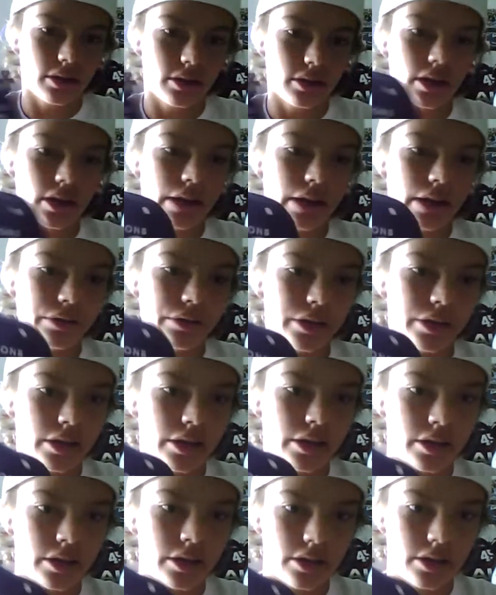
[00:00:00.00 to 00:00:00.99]

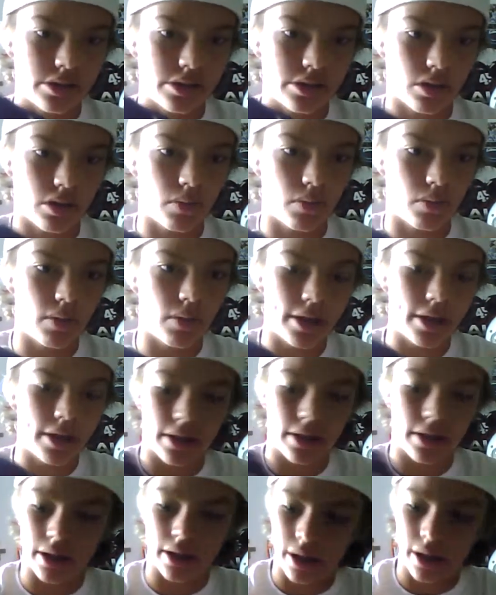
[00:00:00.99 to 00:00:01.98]
lettering is all white
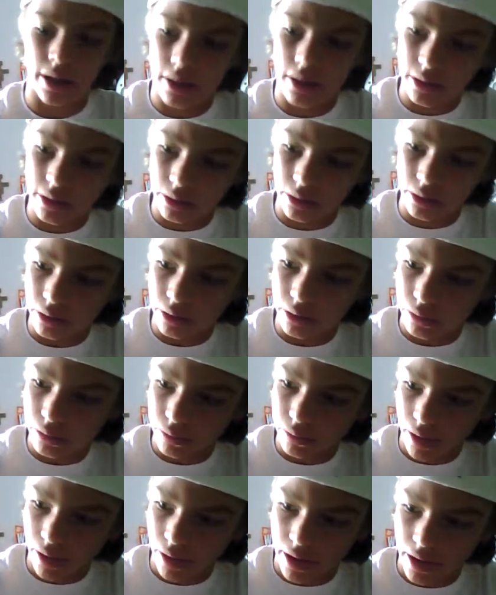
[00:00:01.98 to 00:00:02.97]
and
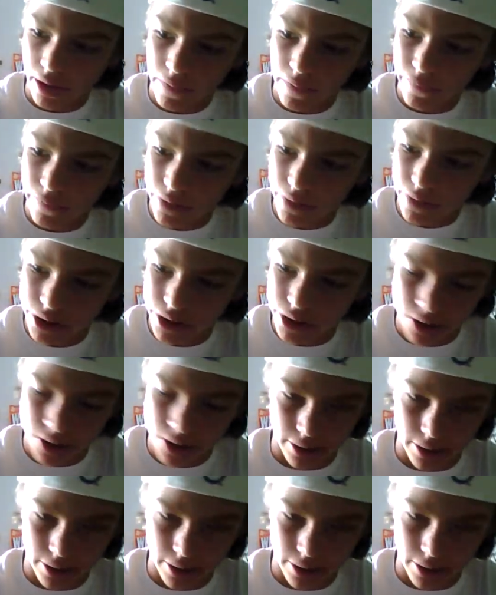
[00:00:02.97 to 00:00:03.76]
gray finishing